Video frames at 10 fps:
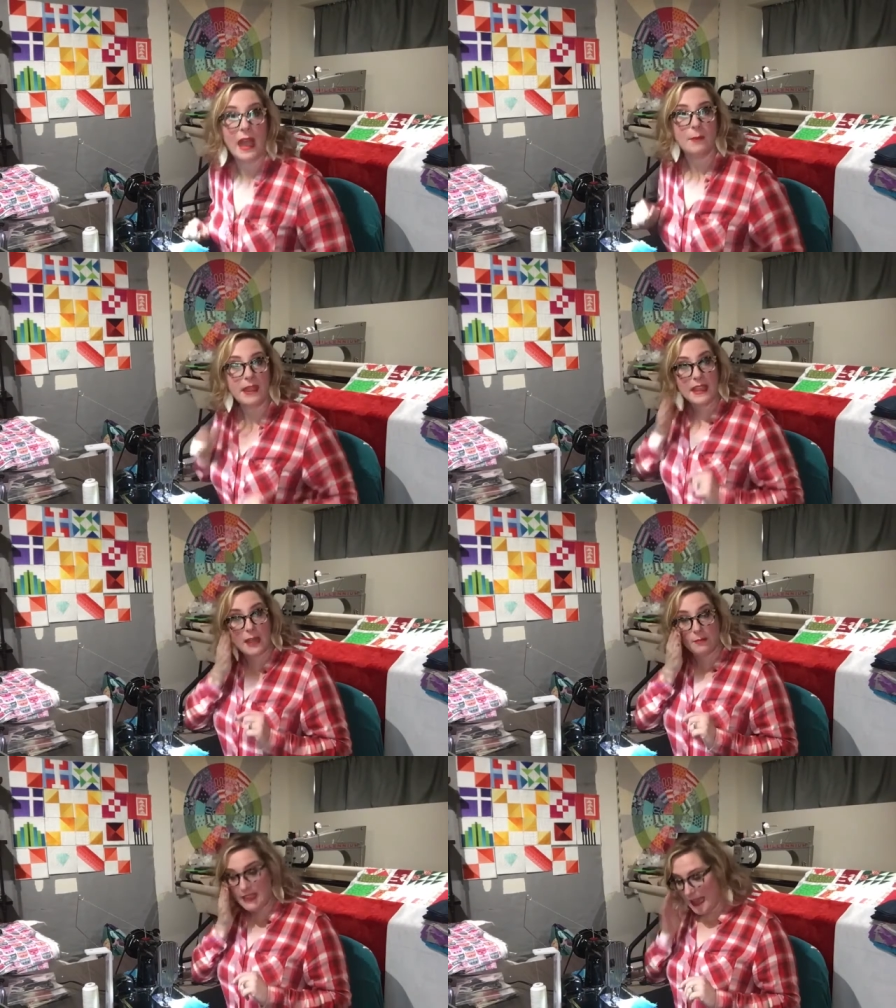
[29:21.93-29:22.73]

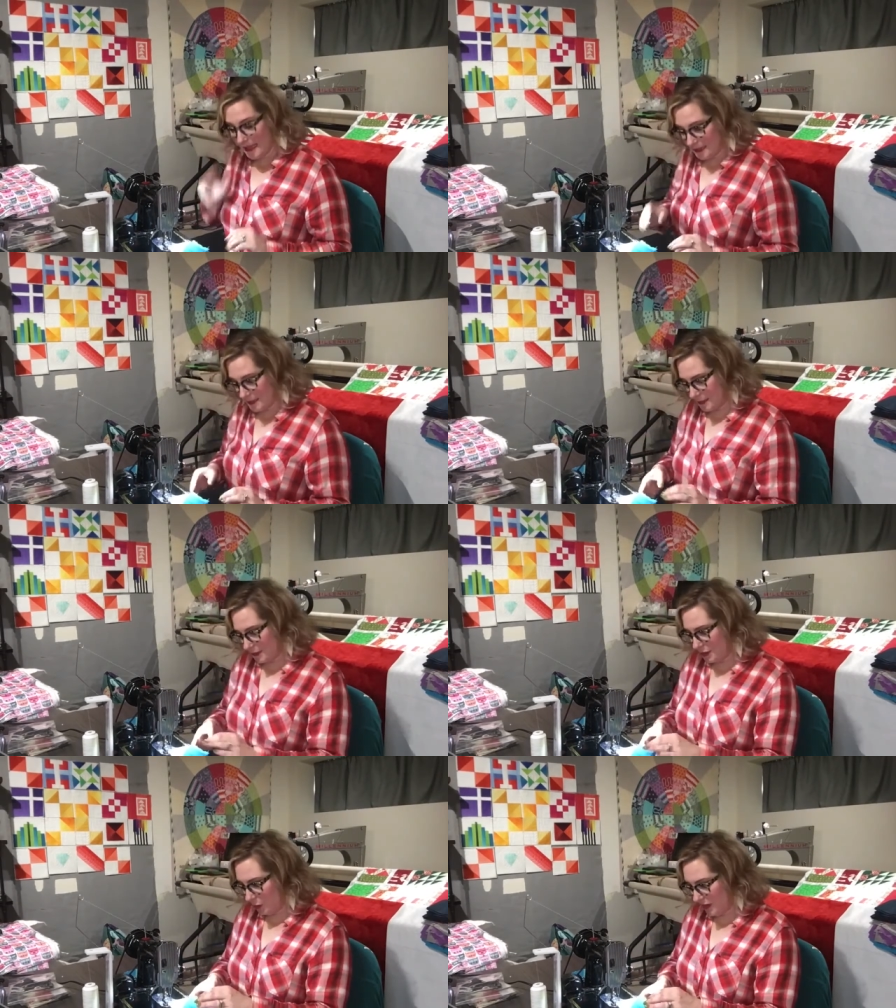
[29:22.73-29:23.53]
Mayhem? Yes.
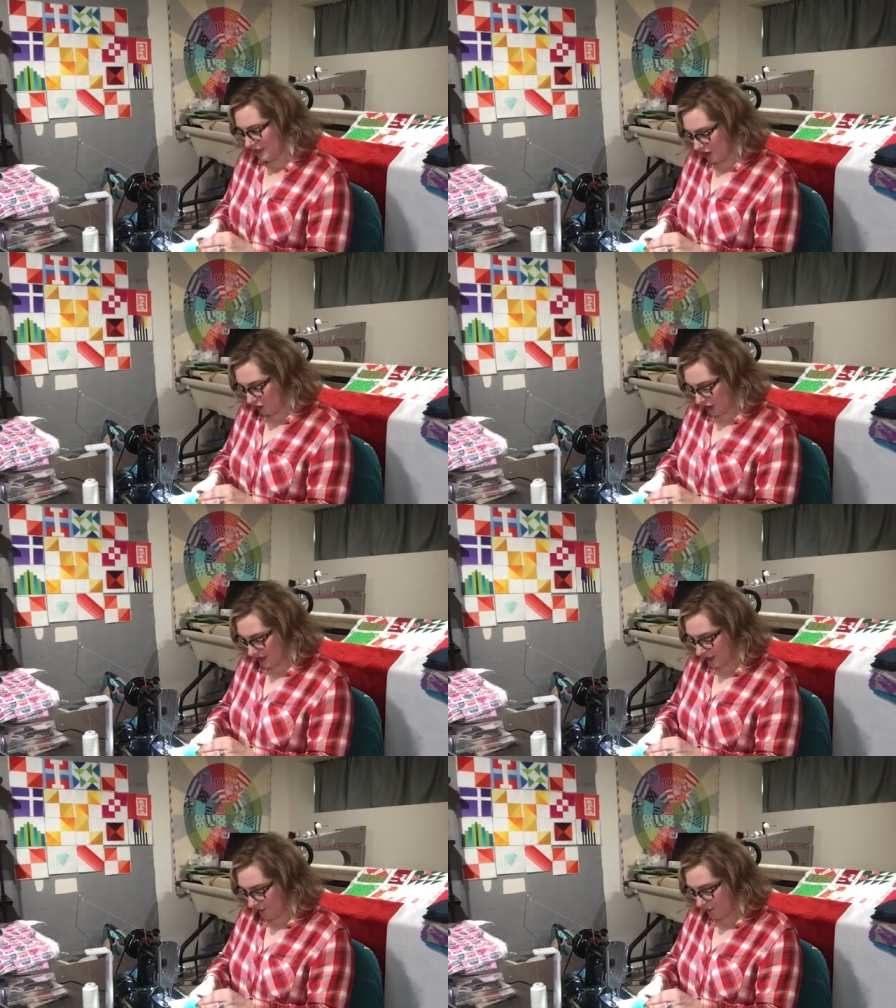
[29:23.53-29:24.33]
So this is
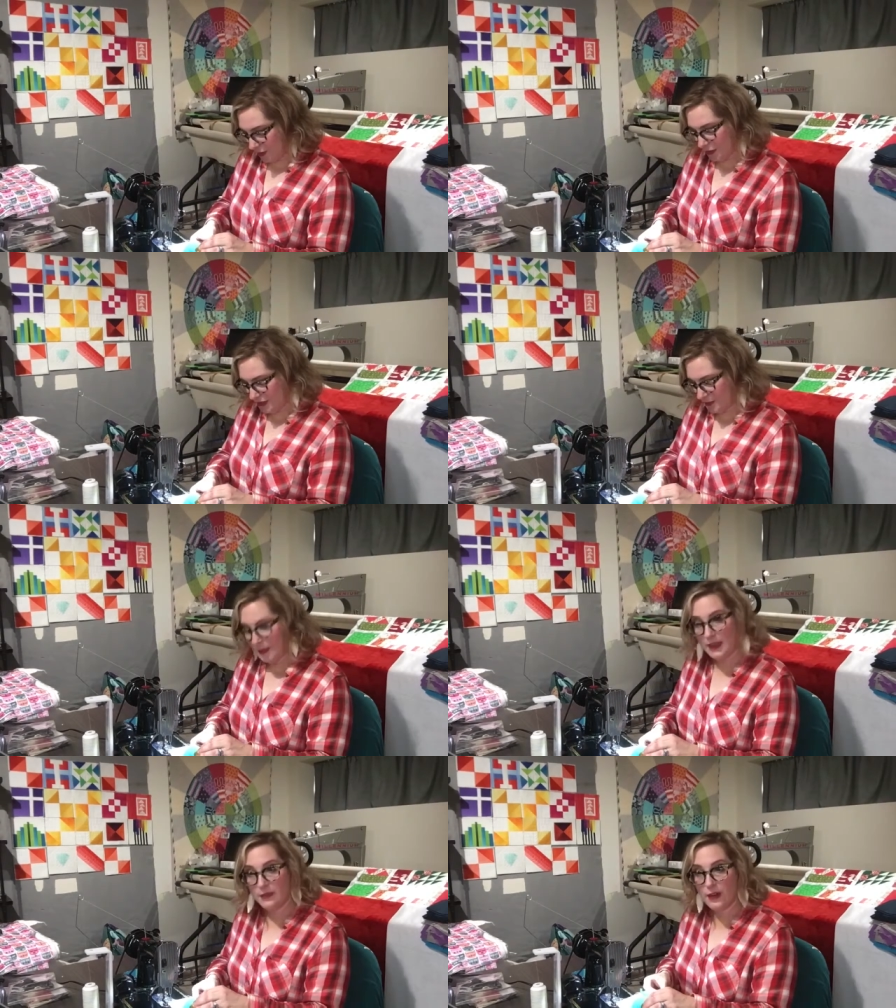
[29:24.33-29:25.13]
just the first,
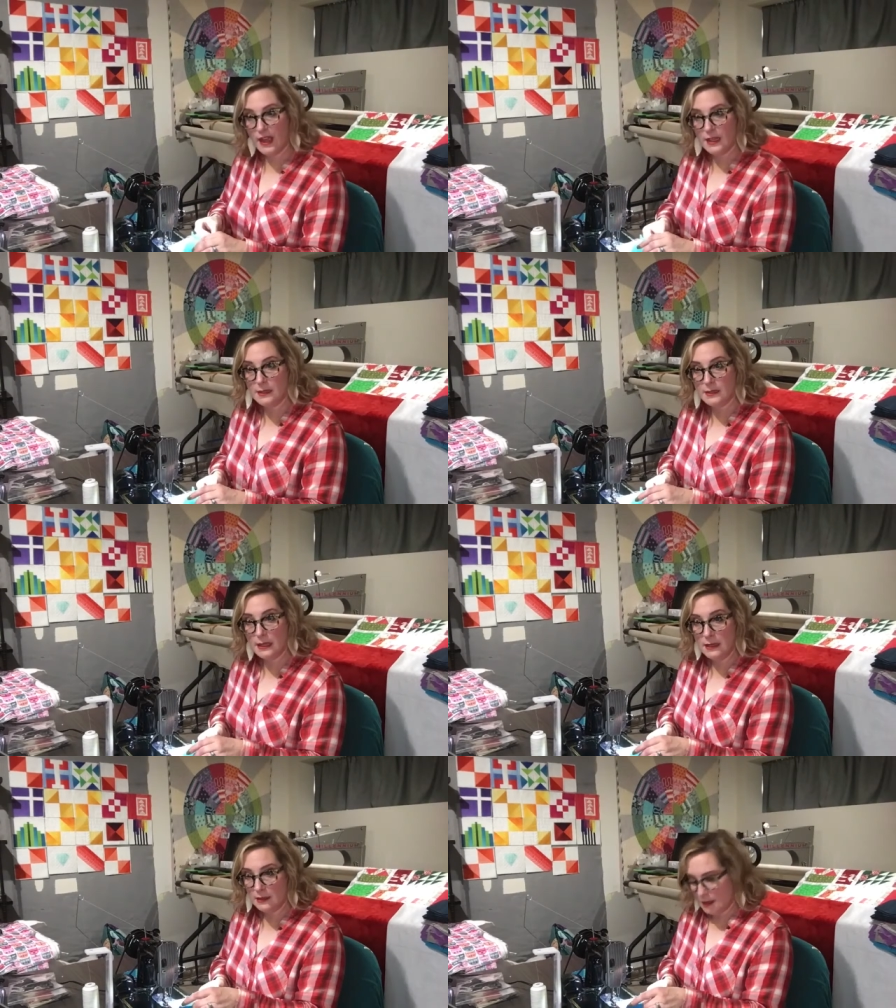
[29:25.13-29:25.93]
my friend,
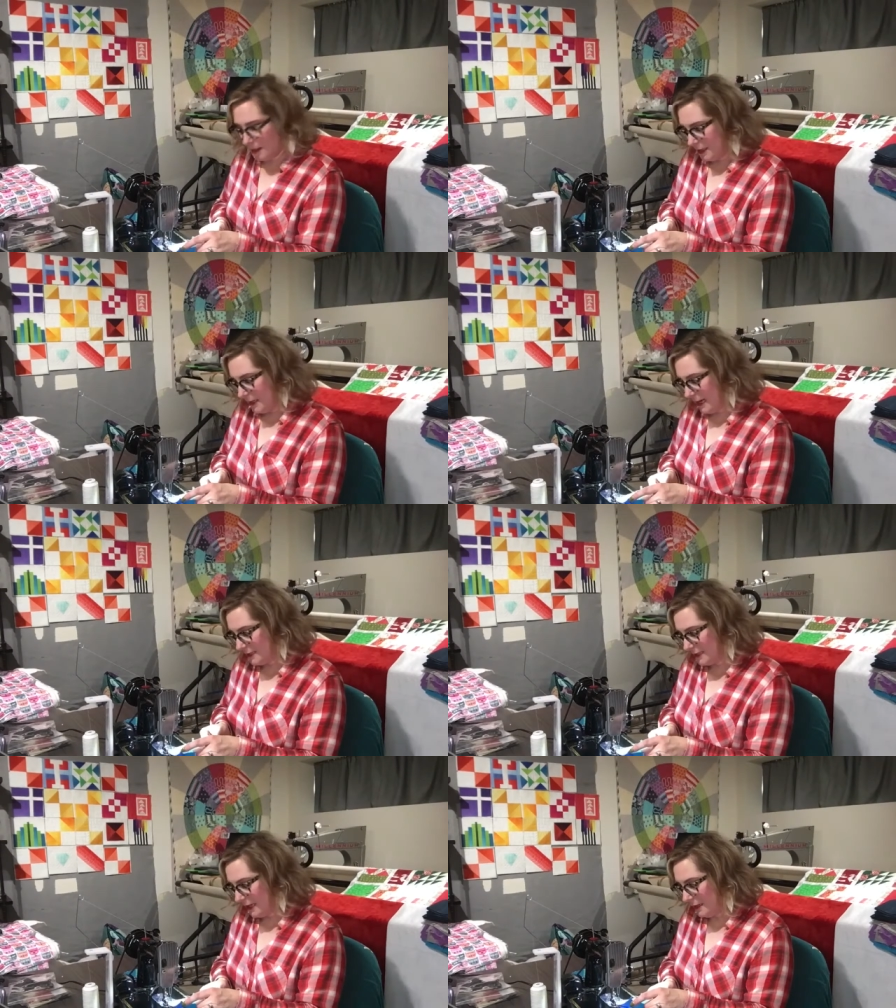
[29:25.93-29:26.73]

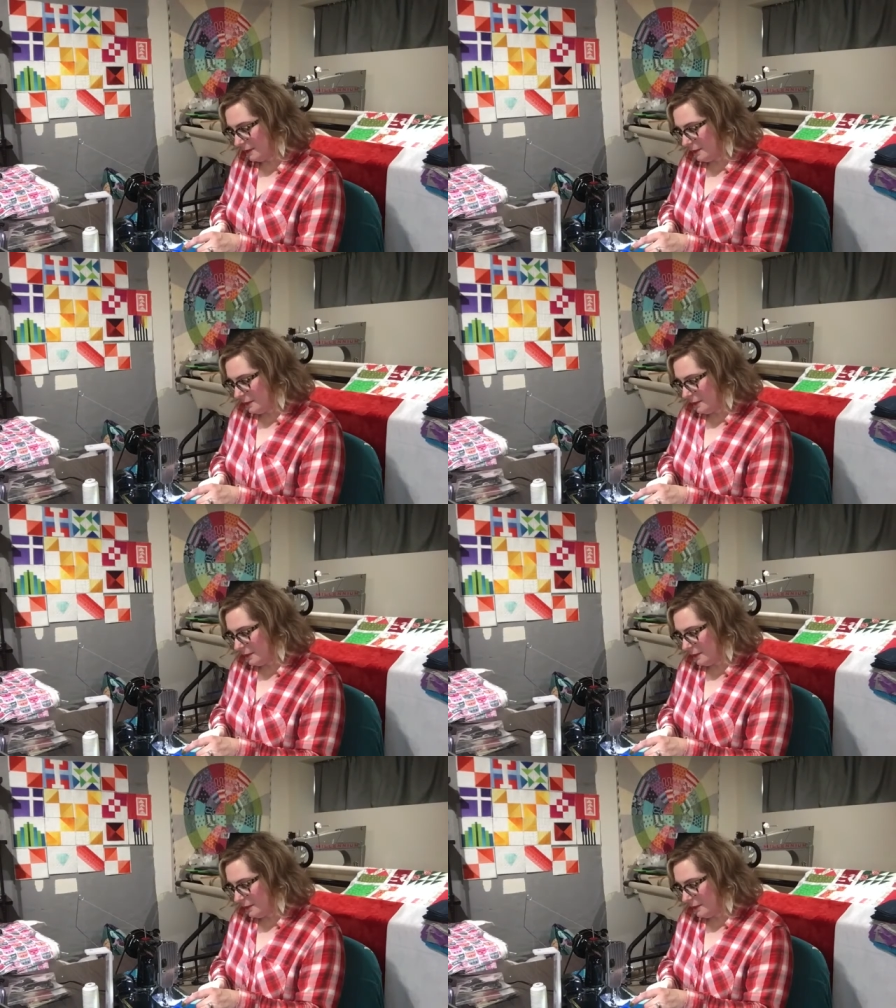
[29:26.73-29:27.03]
Nancy.